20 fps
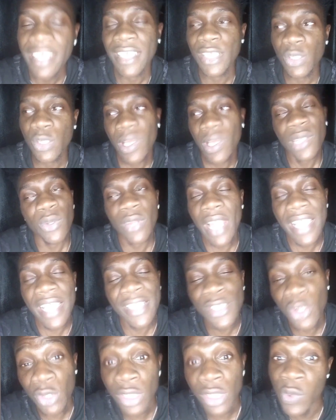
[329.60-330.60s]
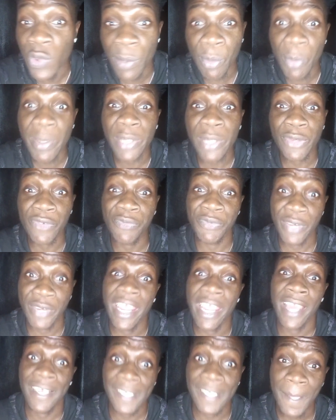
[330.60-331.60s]
It went on like this until the moment of
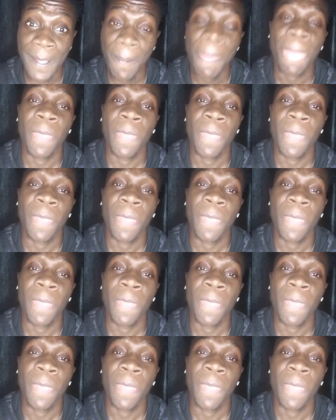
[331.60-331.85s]
brilliance.